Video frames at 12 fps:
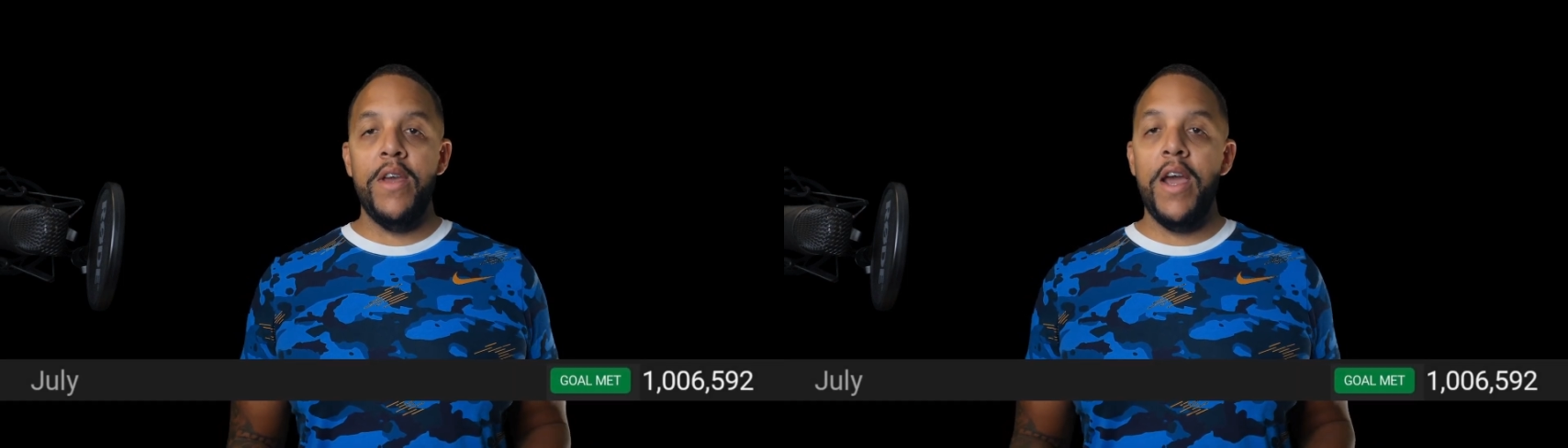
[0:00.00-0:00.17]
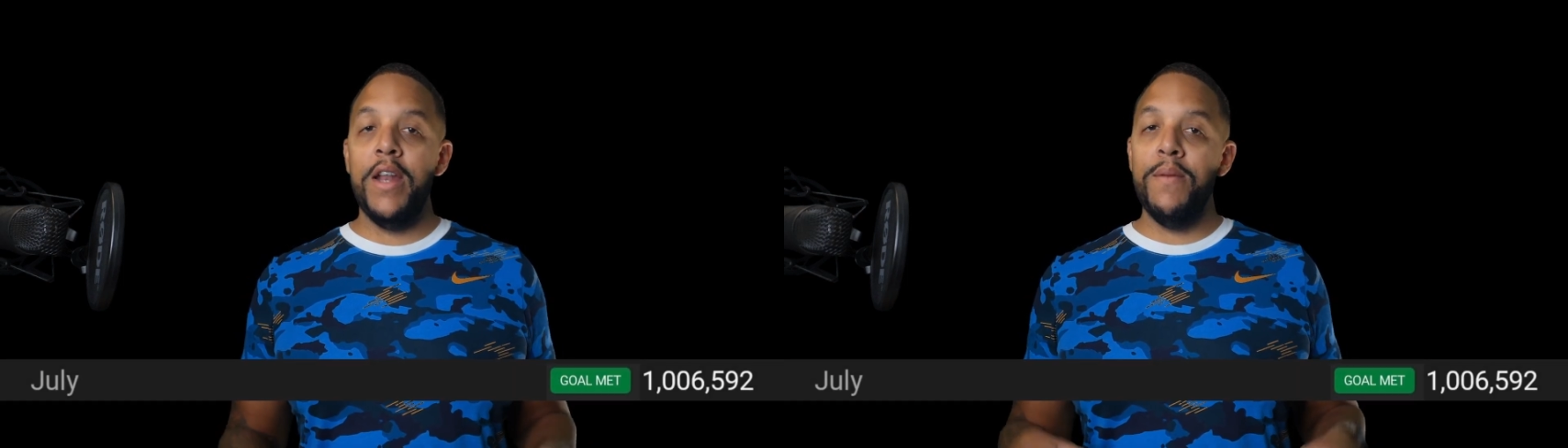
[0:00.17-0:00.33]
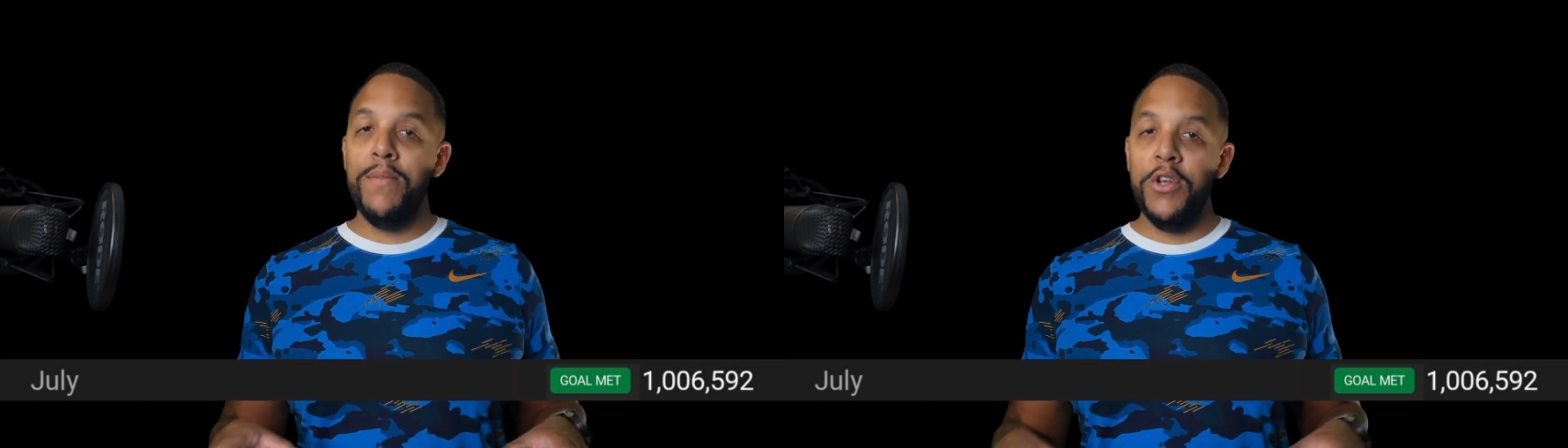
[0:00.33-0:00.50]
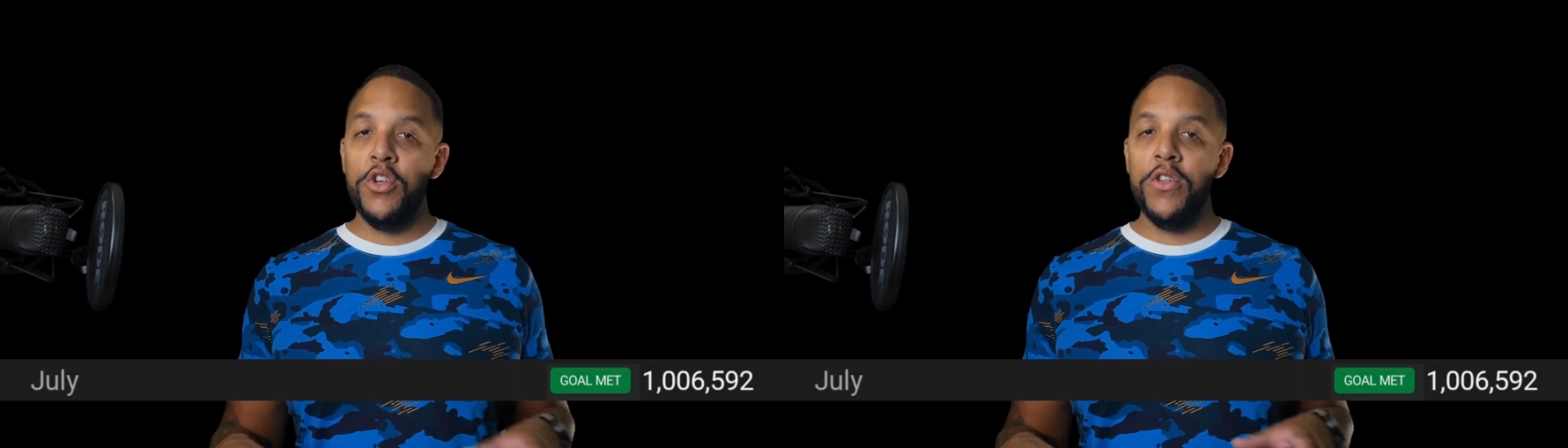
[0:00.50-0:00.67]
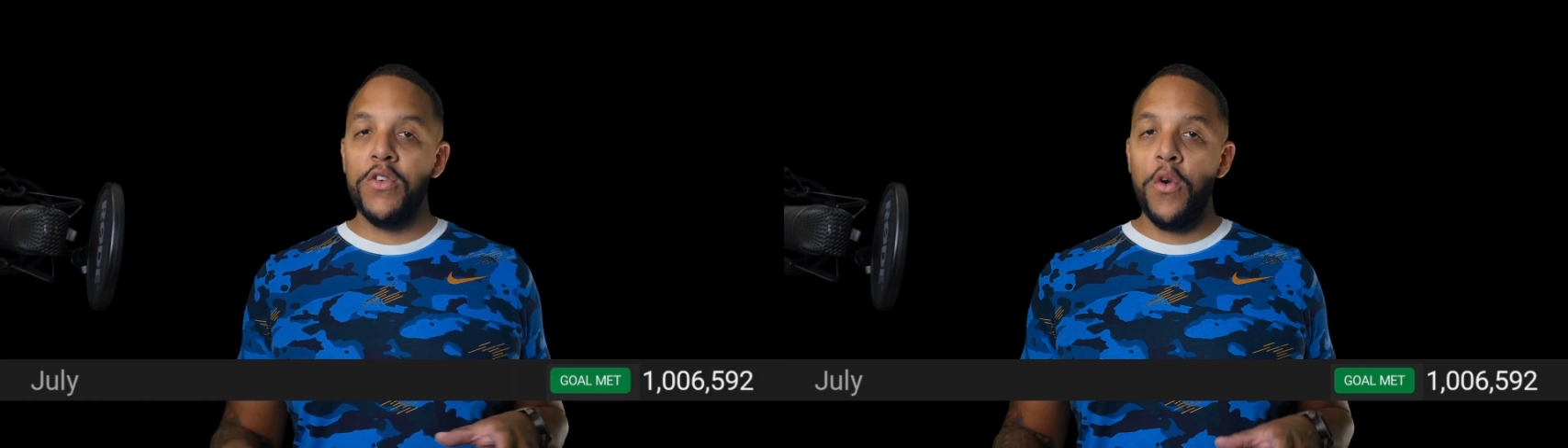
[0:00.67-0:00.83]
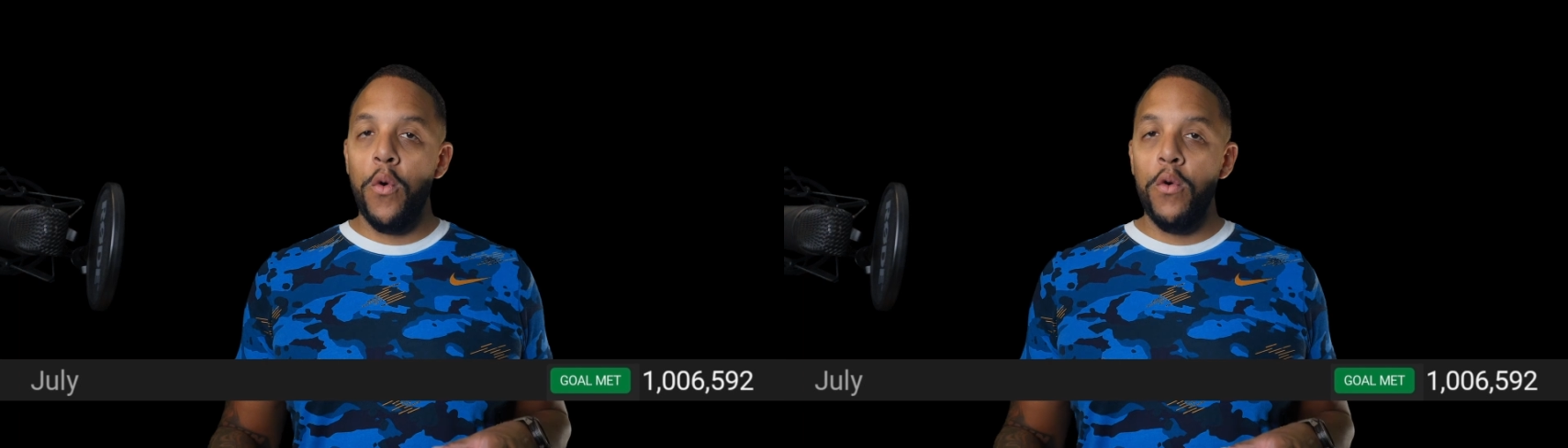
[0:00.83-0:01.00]
an
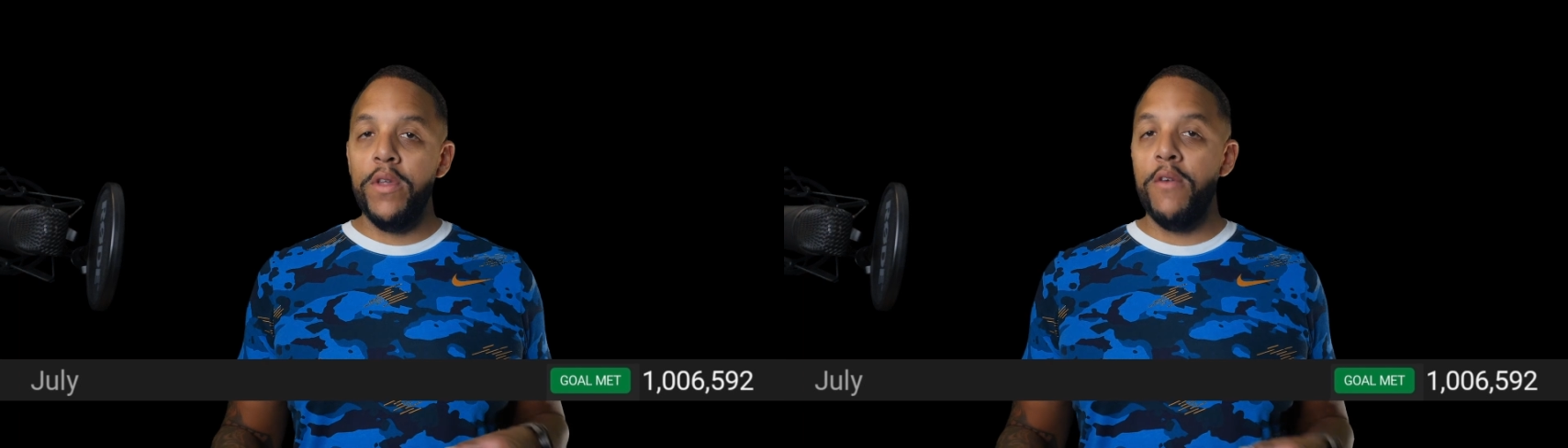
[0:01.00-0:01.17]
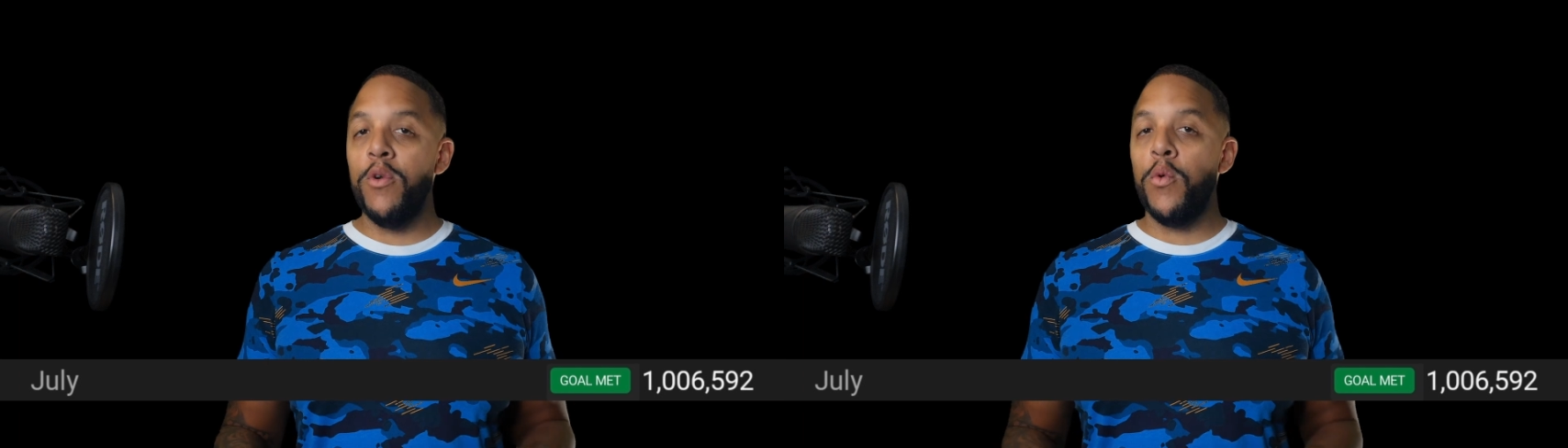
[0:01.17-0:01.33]
ambitious goal that